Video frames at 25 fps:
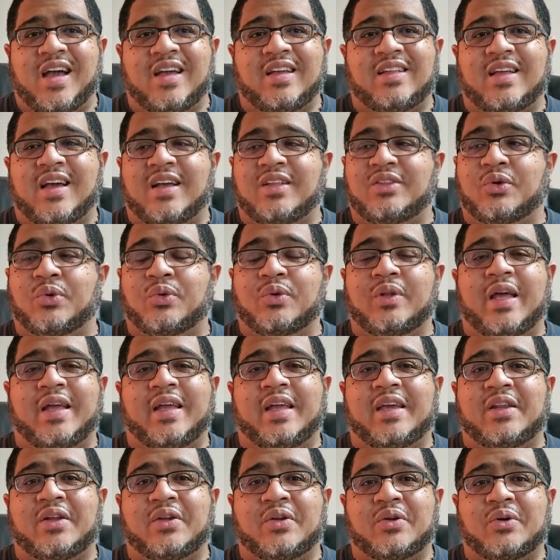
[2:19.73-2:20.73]
I, I don't like
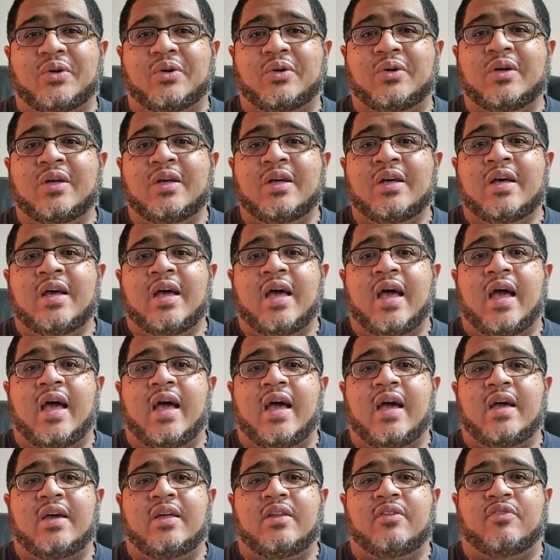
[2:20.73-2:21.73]
it at all.
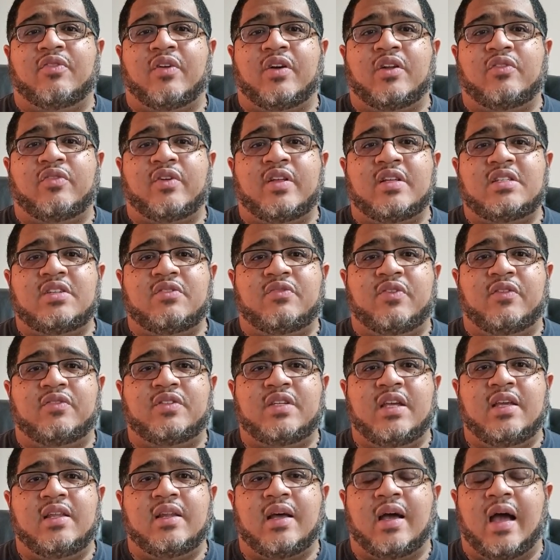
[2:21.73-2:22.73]
And Final Fantasy
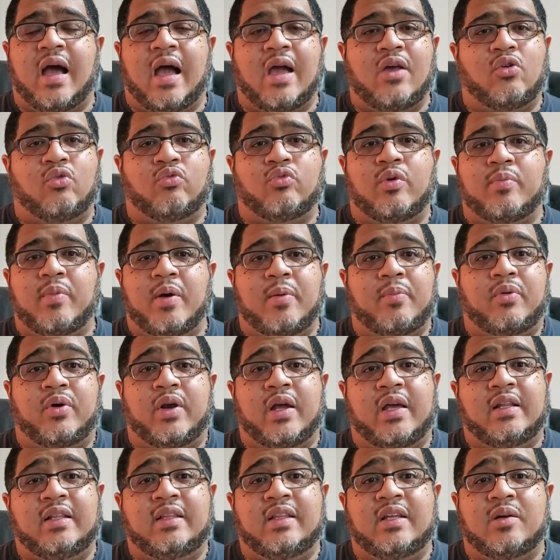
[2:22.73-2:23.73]
15, I, I don't remember
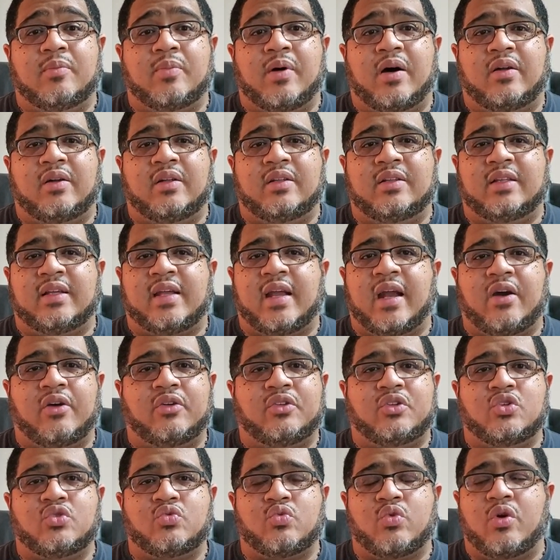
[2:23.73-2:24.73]
anything about it. The
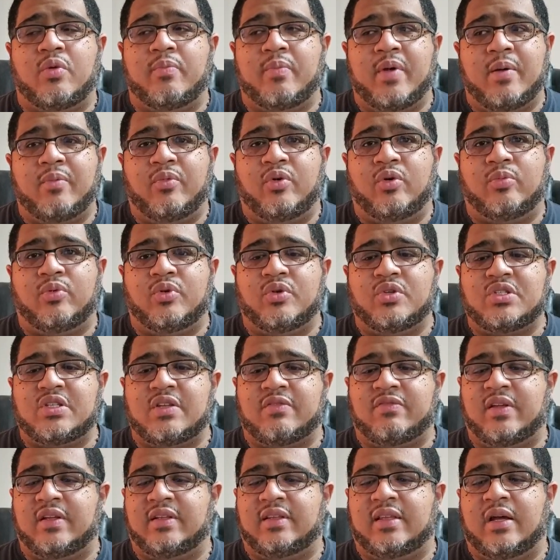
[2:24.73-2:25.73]
characters were memorable and
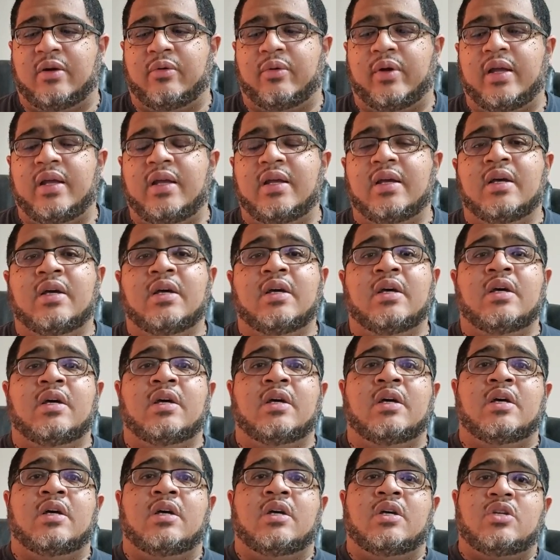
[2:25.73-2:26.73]
stuff like that, right?
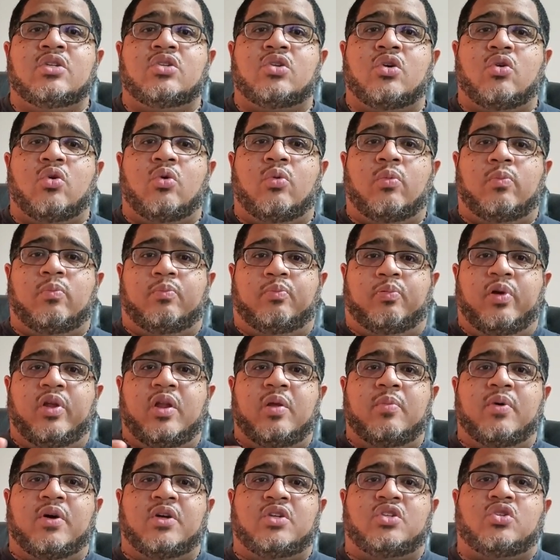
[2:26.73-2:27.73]
So
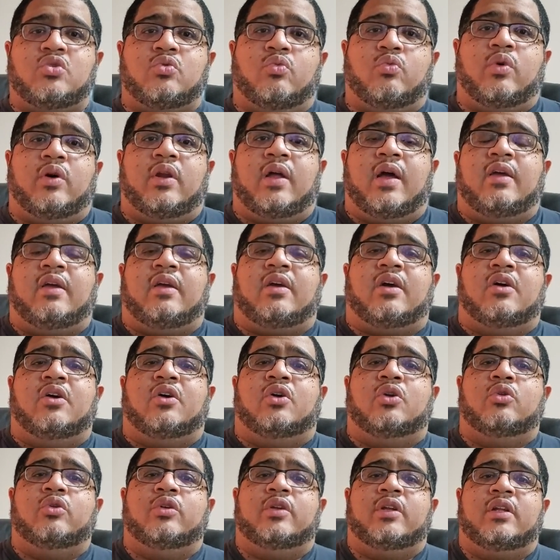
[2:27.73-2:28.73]
pretty much what I
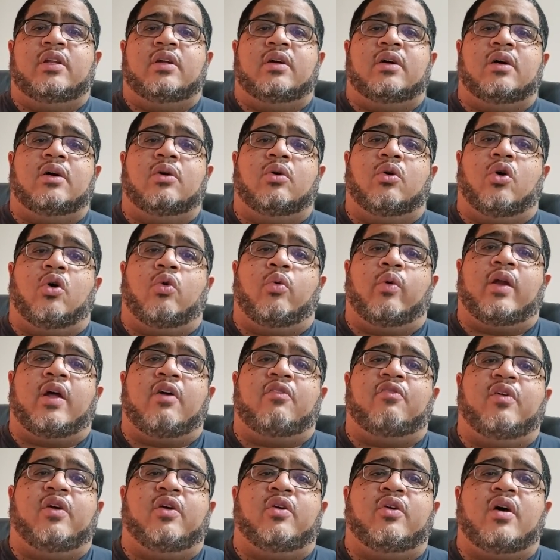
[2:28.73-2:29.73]
concluded or what I
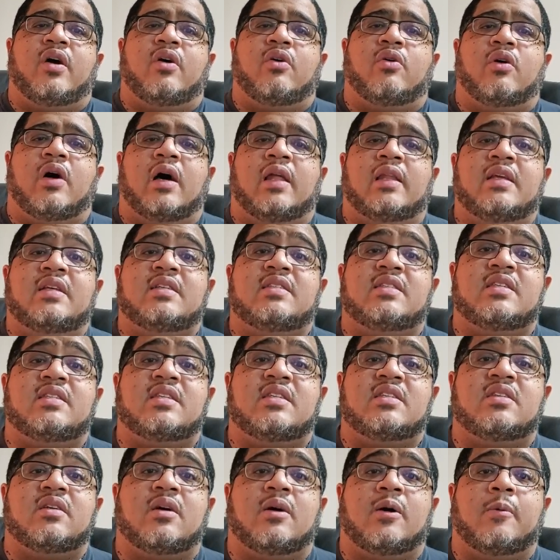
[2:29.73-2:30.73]
figured out, at least this
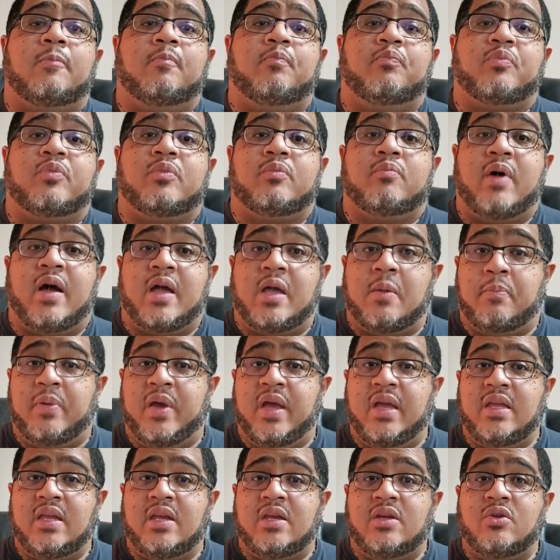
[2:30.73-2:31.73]
is um my
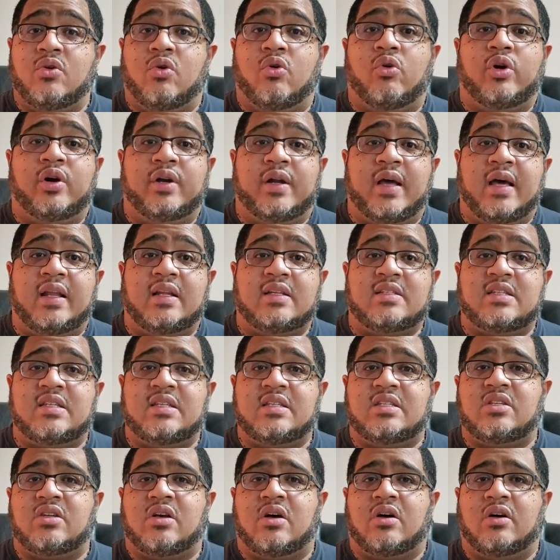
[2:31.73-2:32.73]
opinion or
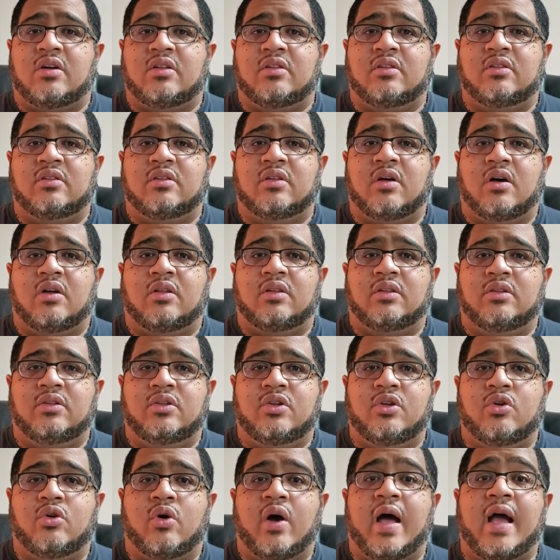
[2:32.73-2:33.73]
analysis on on
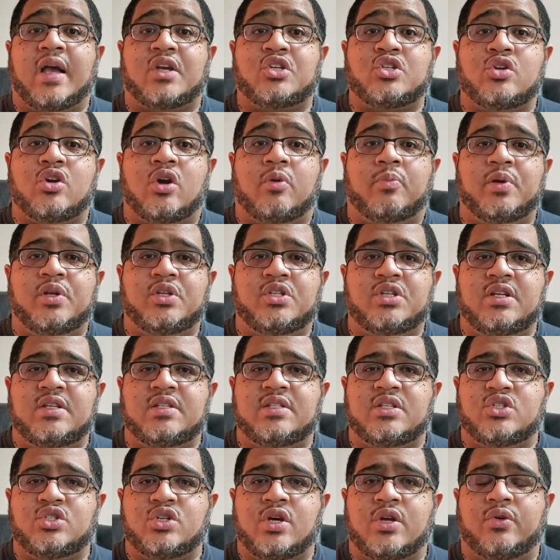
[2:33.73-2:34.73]
you know action RPGs
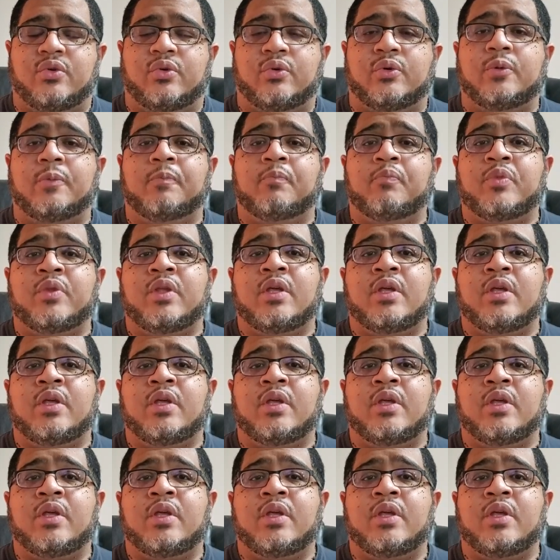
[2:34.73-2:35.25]
in general